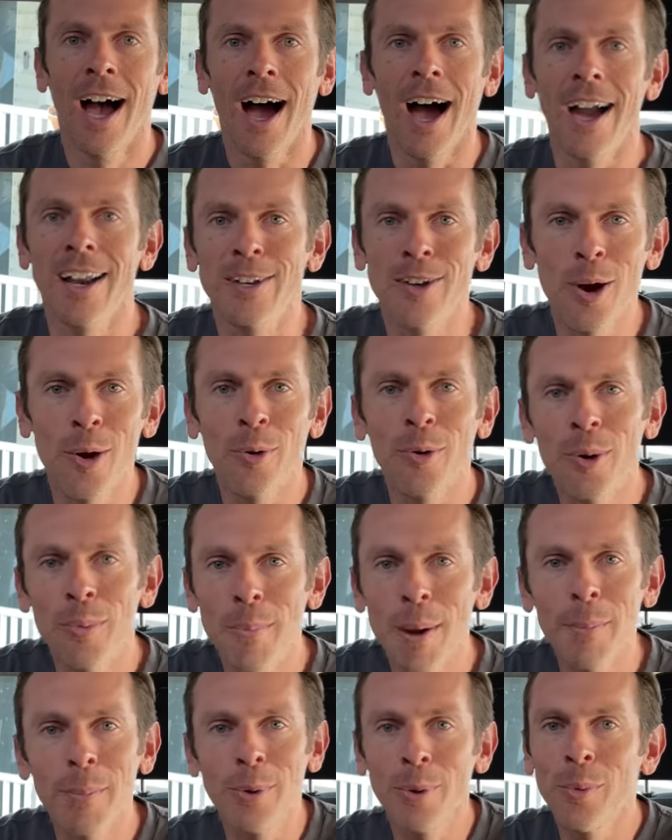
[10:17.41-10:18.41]
I don't
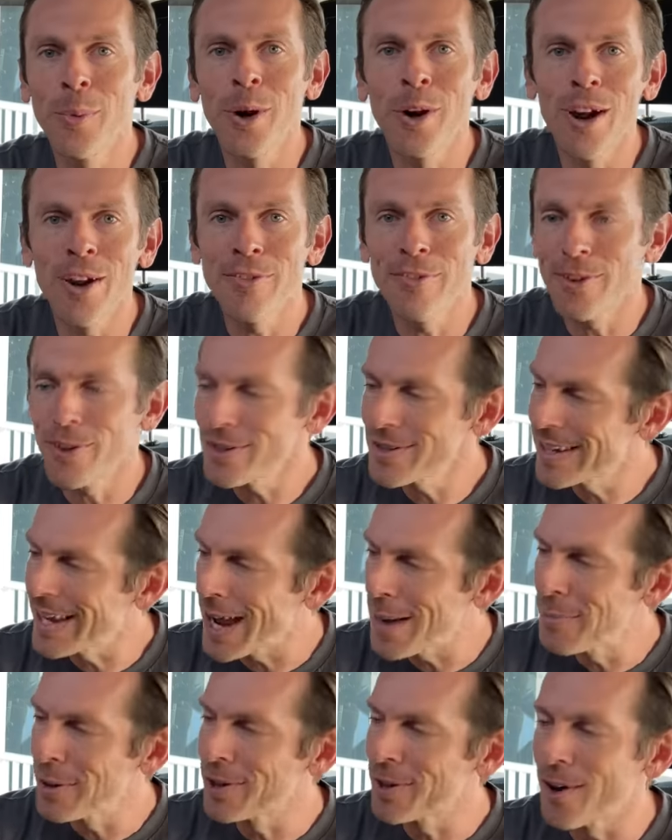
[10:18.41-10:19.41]
remember where I first
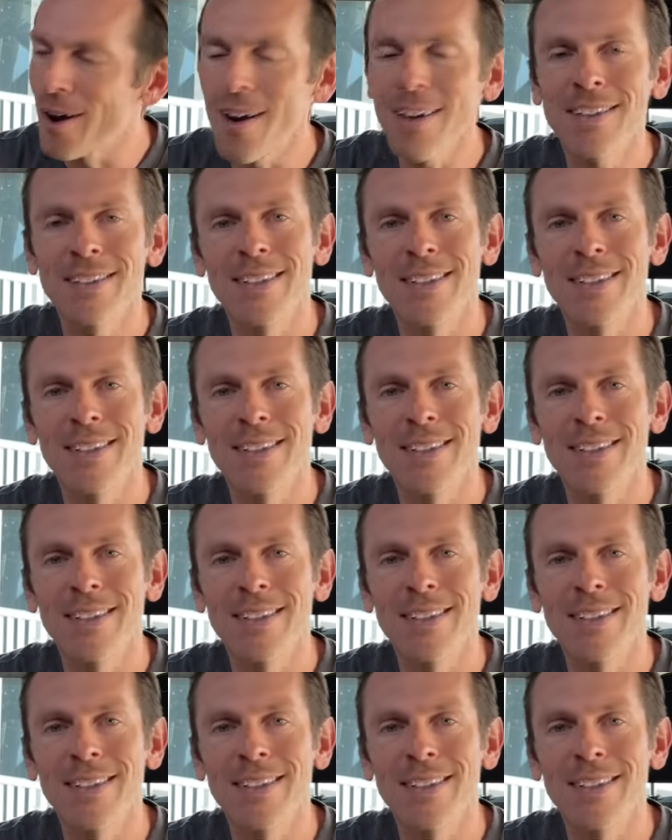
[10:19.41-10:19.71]
came across